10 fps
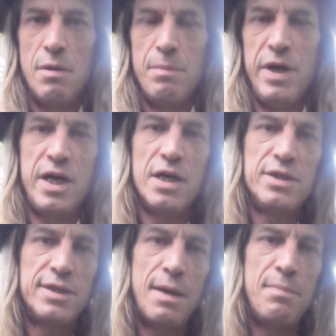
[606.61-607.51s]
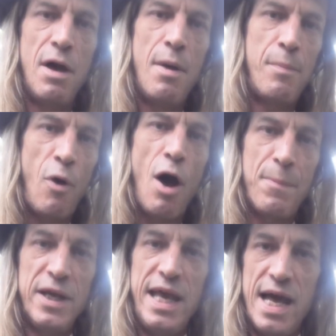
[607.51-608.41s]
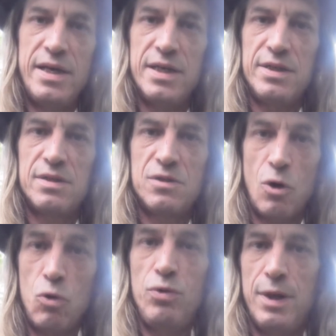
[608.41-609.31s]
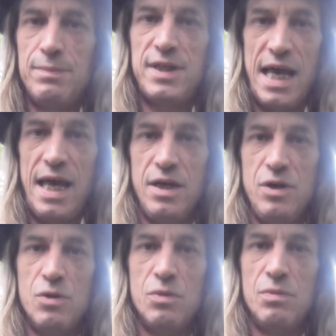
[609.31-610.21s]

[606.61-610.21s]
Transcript: because some propagandist told them to hate you.